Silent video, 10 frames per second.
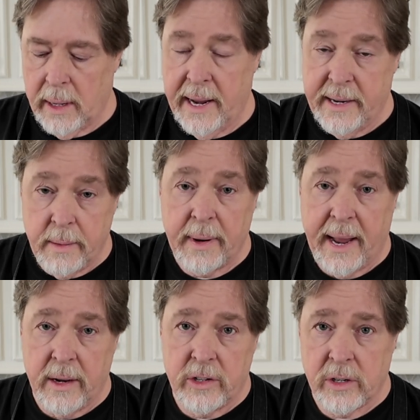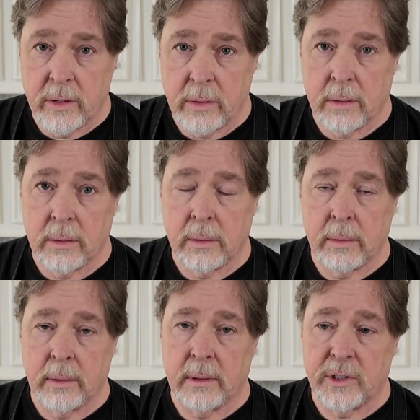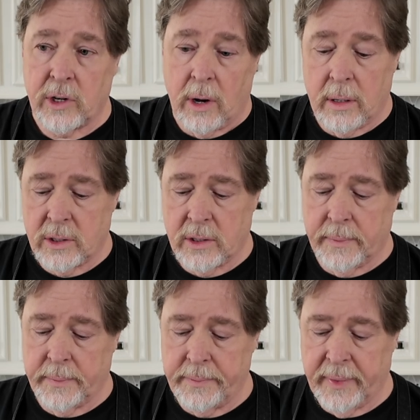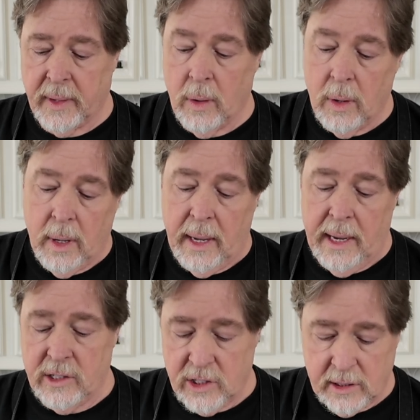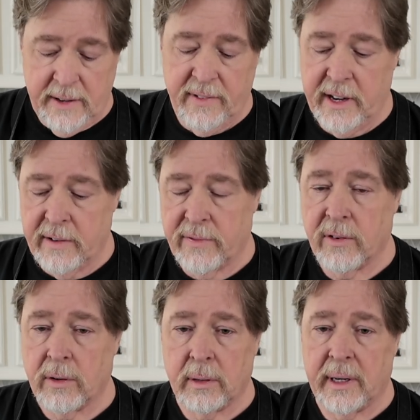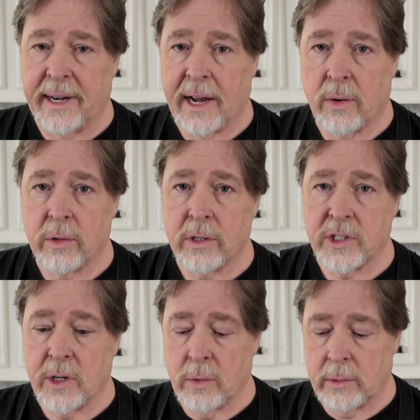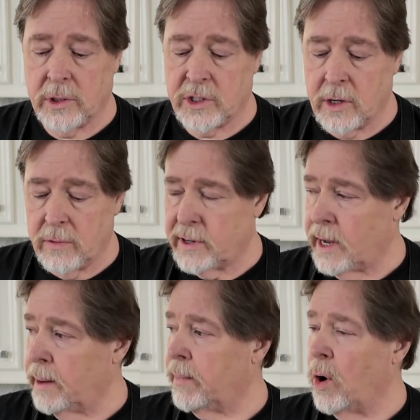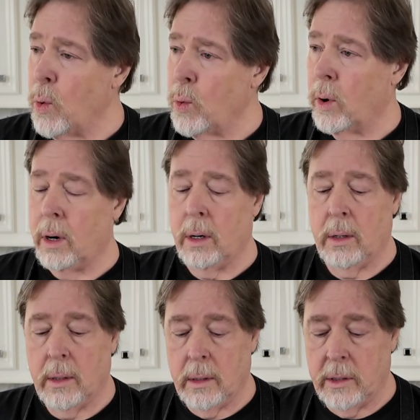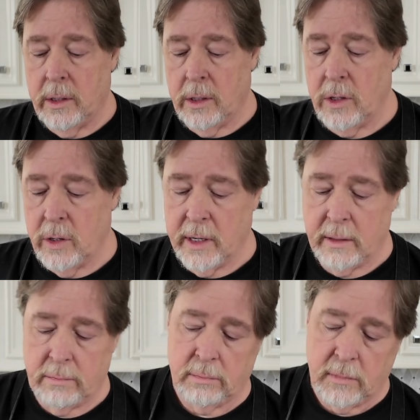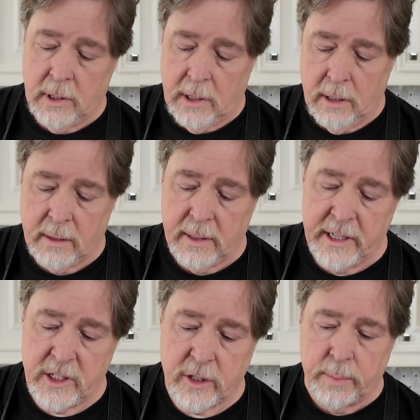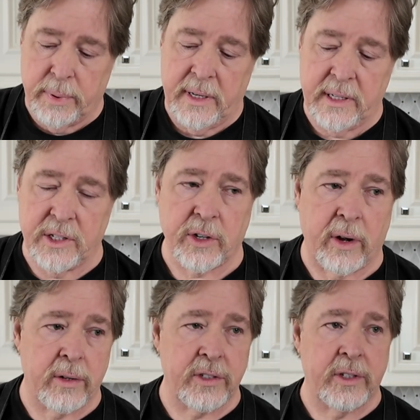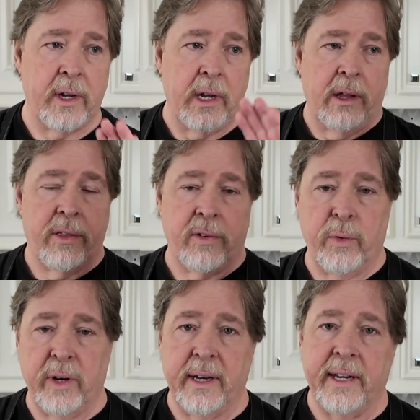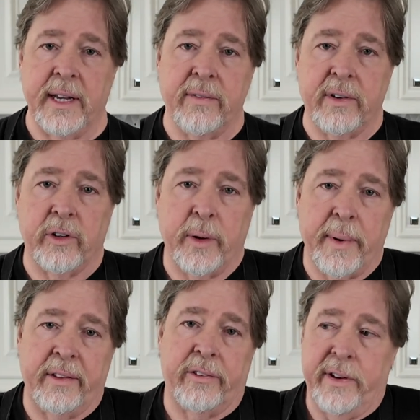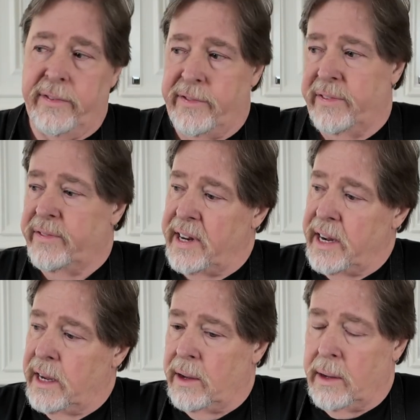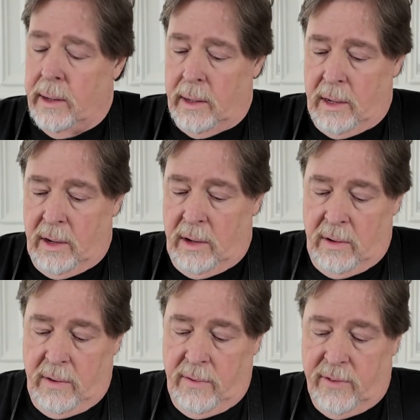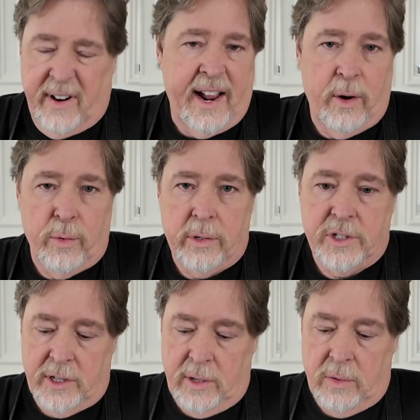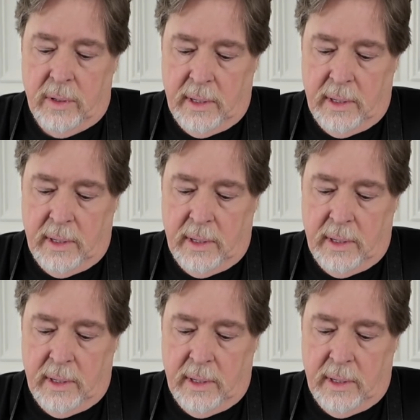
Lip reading: and then add your sauce and just leave it here for an hour or so on the stovetop. Or you could cook these, put in the sauce, throw it in the oven on about 350 for an hour or so,